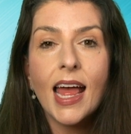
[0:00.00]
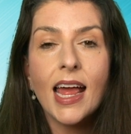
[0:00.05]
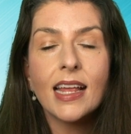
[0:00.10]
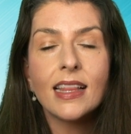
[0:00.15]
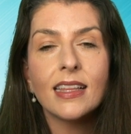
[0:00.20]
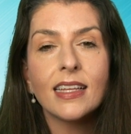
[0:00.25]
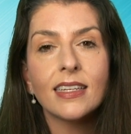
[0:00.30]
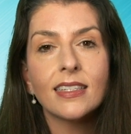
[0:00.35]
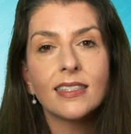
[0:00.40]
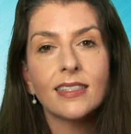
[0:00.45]

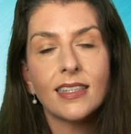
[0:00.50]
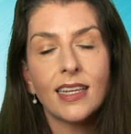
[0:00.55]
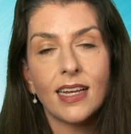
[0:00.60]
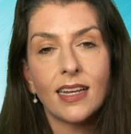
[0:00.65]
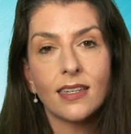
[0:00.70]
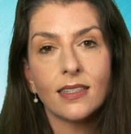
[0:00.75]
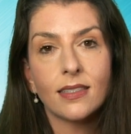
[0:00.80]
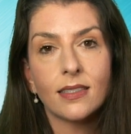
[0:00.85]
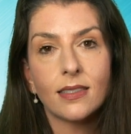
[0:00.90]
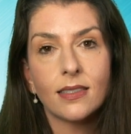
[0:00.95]
And these
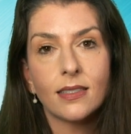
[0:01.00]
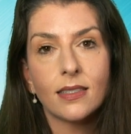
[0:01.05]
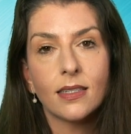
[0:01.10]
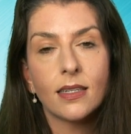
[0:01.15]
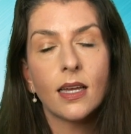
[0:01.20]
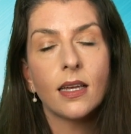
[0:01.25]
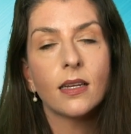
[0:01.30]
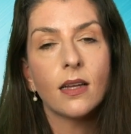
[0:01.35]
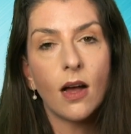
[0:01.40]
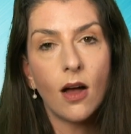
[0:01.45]
things
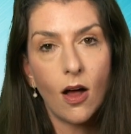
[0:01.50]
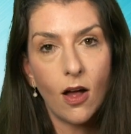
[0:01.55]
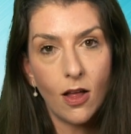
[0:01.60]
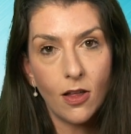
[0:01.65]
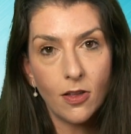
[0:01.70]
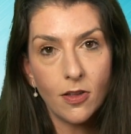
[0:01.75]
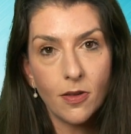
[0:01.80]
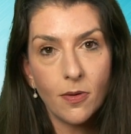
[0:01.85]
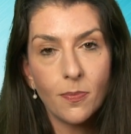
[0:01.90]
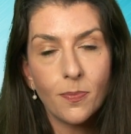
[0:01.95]
can
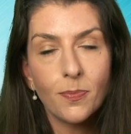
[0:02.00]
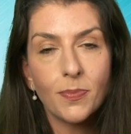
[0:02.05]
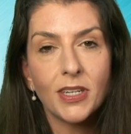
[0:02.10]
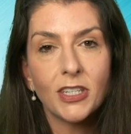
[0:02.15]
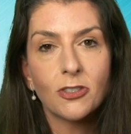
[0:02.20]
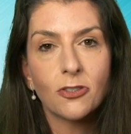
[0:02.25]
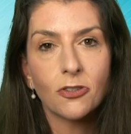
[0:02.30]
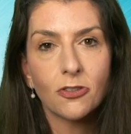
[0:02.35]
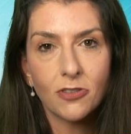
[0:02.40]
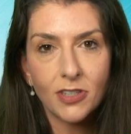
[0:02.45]
all
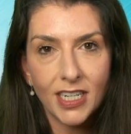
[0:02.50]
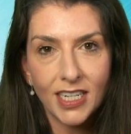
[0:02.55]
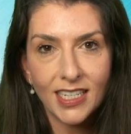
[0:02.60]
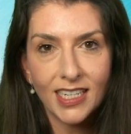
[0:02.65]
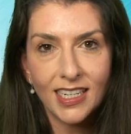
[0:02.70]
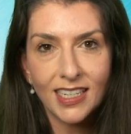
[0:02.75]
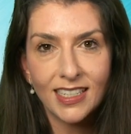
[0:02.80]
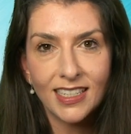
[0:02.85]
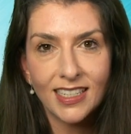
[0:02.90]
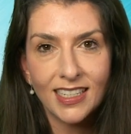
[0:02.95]
be
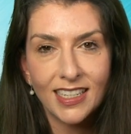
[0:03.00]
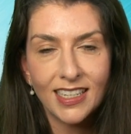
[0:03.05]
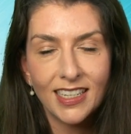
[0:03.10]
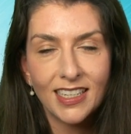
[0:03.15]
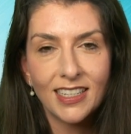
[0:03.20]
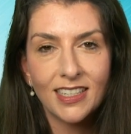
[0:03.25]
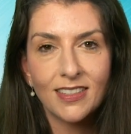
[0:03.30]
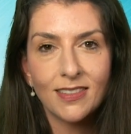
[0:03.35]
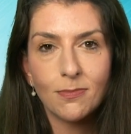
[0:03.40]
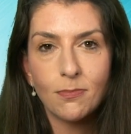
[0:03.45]
treated.
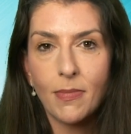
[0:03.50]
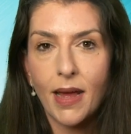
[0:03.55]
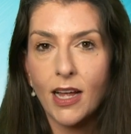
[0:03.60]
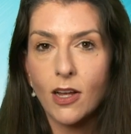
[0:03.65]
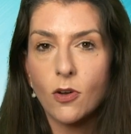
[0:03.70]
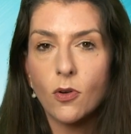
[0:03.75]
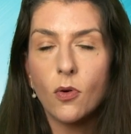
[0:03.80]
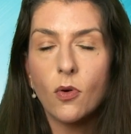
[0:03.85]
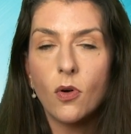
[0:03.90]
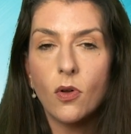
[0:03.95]

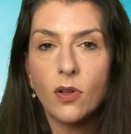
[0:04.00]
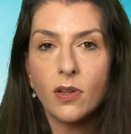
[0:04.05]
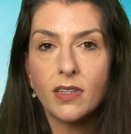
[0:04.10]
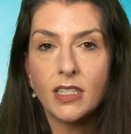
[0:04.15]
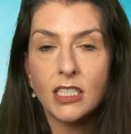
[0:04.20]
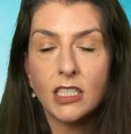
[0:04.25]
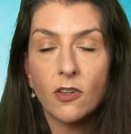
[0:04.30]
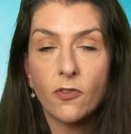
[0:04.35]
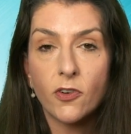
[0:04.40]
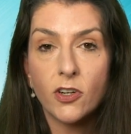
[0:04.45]
My goal
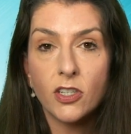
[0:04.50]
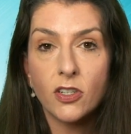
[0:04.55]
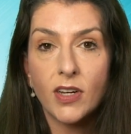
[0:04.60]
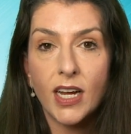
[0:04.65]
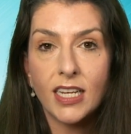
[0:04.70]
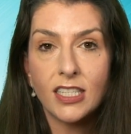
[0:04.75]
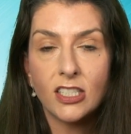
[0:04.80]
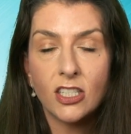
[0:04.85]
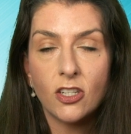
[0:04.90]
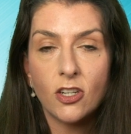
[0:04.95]
is for you
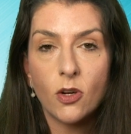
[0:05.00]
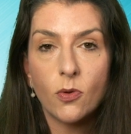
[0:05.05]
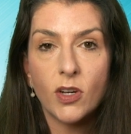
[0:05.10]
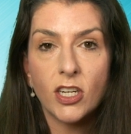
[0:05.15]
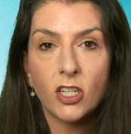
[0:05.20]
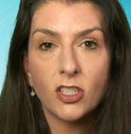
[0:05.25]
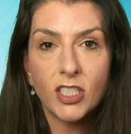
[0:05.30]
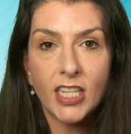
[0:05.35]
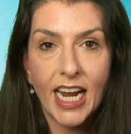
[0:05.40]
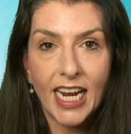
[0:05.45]
guys to know
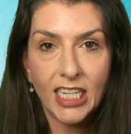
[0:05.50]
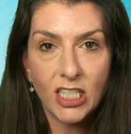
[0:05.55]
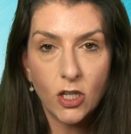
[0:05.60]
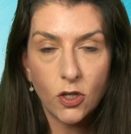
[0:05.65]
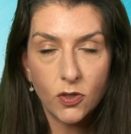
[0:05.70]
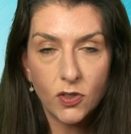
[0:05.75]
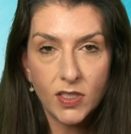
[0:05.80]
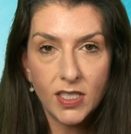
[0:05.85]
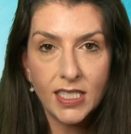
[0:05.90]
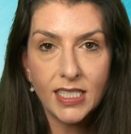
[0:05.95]
what your
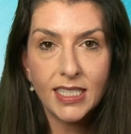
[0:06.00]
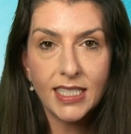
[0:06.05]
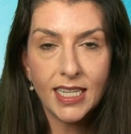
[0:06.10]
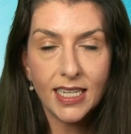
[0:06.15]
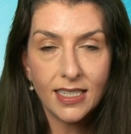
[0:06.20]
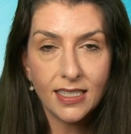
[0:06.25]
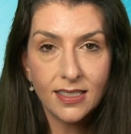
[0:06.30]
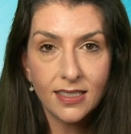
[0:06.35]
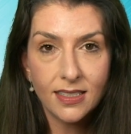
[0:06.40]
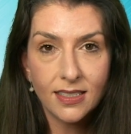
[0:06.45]
diagnosis
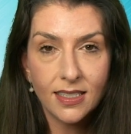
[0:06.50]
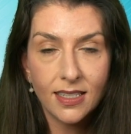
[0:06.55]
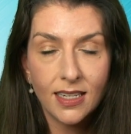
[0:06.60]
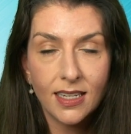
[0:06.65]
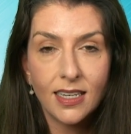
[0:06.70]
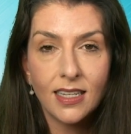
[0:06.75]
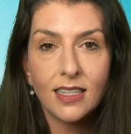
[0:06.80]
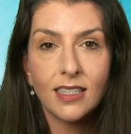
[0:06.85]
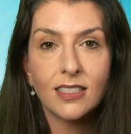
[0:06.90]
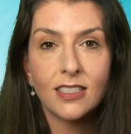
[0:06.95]
is,
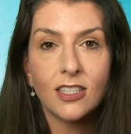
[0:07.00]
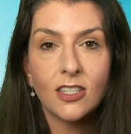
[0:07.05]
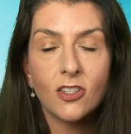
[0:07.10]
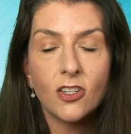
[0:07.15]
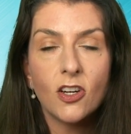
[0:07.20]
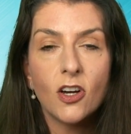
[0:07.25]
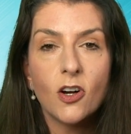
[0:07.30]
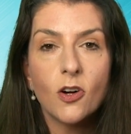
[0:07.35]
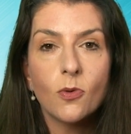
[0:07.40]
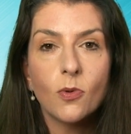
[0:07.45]
to
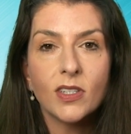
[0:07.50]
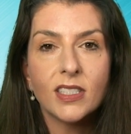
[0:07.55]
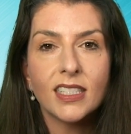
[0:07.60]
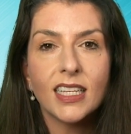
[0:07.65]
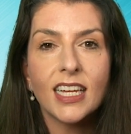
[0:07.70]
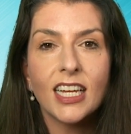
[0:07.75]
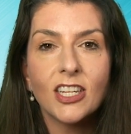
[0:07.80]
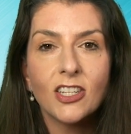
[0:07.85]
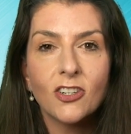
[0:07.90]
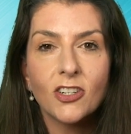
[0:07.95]
know
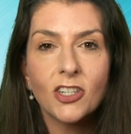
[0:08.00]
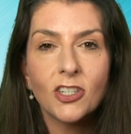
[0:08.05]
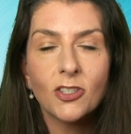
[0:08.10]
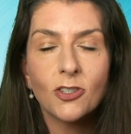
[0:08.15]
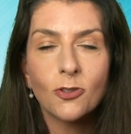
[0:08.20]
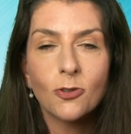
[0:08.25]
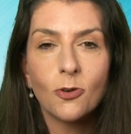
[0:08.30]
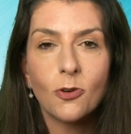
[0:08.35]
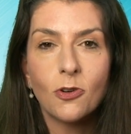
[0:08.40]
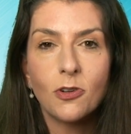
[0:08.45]
what's in your
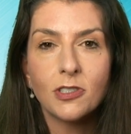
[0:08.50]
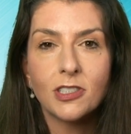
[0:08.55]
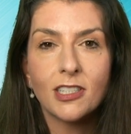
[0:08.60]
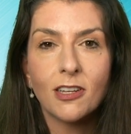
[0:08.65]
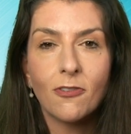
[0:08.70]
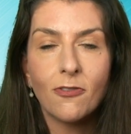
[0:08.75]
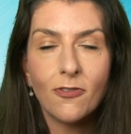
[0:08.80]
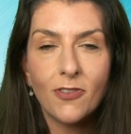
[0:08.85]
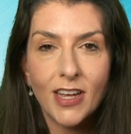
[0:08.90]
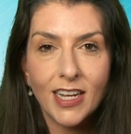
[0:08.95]
control
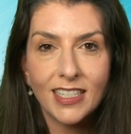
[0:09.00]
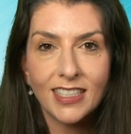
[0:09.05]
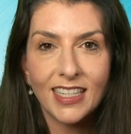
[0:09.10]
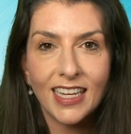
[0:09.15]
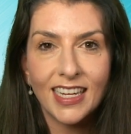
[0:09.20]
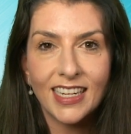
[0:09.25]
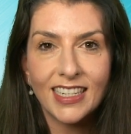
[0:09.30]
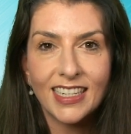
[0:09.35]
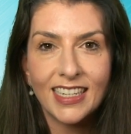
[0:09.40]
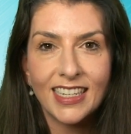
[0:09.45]
to fix
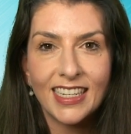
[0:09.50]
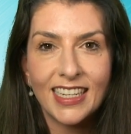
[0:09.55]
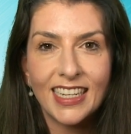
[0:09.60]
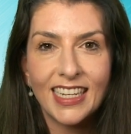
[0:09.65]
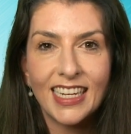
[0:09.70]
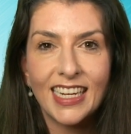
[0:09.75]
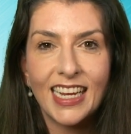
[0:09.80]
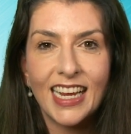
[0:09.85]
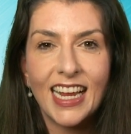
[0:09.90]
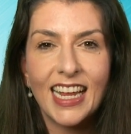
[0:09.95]
it,
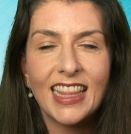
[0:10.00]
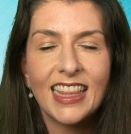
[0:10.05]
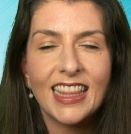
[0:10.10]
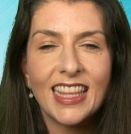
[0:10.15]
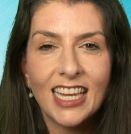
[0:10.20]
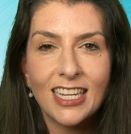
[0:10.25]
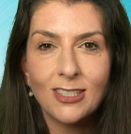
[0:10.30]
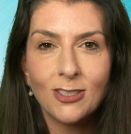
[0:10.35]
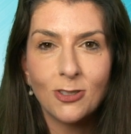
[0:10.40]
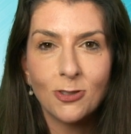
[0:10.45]

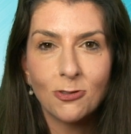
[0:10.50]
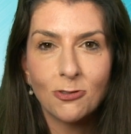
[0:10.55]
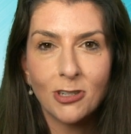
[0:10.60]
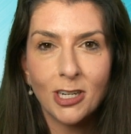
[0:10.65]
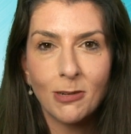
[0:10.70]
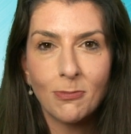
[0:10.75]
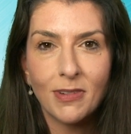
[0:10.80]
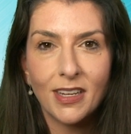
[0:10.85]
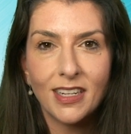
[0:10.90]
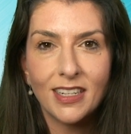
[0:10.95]
and then do
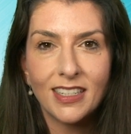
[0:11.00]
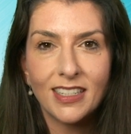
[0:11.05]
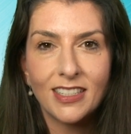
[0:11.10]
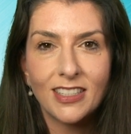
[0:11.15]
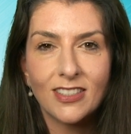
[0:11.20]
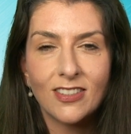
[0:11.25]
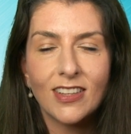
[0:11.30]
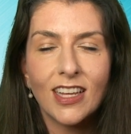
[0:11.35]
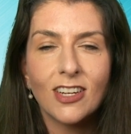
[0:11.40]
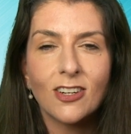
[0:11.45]
treatment
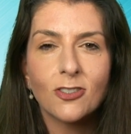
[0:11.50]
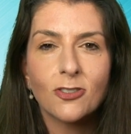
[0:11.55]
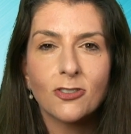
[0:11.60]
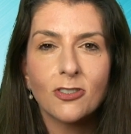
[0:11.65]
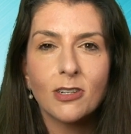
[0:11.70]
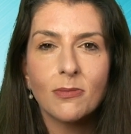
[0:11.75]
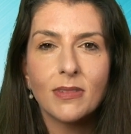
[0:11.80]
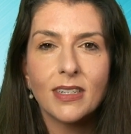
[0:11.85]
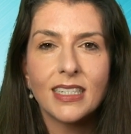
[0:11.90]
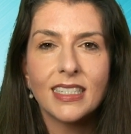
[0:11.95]
so that your
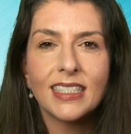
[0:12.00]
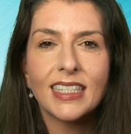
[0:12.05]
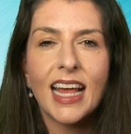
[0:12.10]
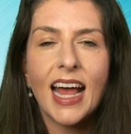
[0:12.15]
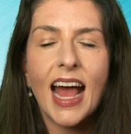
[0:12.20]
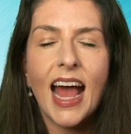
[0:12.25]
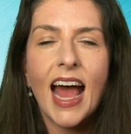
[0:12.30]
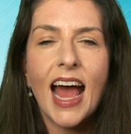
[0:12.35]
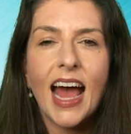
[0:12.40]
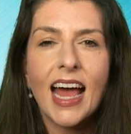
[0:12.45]
treatment is
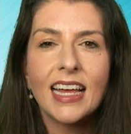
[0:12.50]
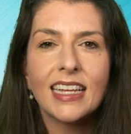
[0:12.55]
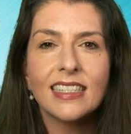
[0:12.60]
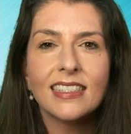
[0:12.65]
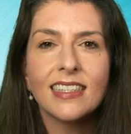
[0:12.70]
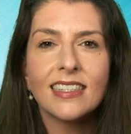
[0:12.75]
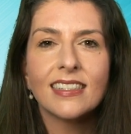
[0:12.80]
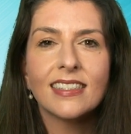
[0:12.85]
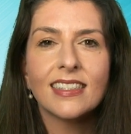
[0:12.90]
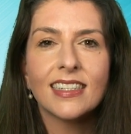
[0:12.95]

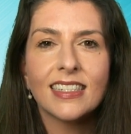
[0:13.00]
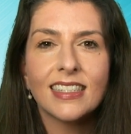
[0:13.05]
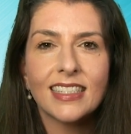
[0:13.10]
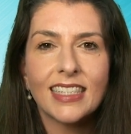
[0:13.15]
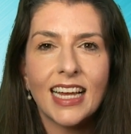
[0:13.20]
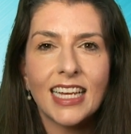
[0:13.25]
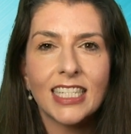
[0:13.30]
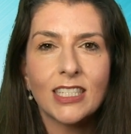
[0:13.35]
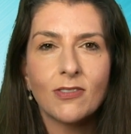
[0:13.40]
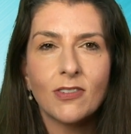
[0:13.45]
as
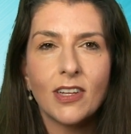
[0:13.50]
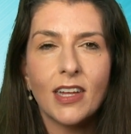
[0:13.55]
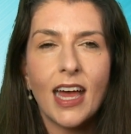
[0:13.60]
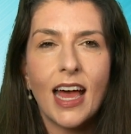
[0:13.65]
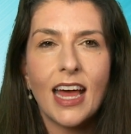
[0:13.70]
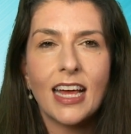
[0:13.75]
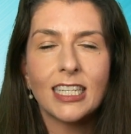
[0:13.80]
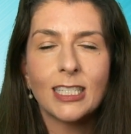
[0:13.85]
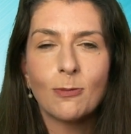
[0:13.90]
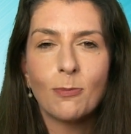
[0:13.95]

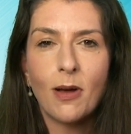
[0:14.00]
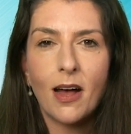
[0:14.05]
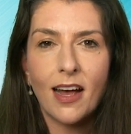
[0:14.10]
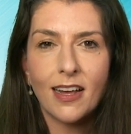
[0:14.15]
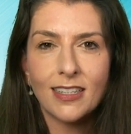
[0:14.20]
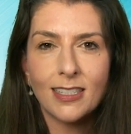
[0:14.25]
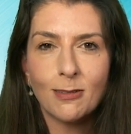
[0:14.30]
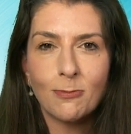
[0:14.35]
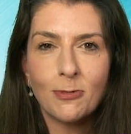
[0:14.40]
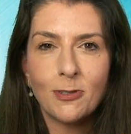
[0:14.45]
successful as
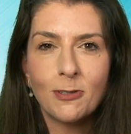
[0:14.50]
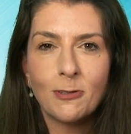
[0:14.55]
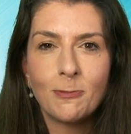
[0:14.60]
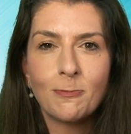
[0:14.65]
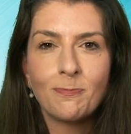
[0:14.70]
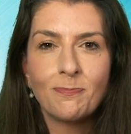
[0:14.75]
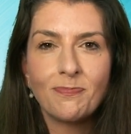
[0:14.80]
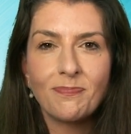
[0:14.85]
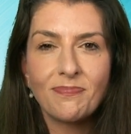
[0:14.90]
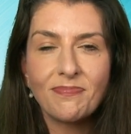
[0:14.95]

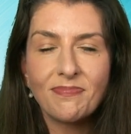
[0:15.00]
possible.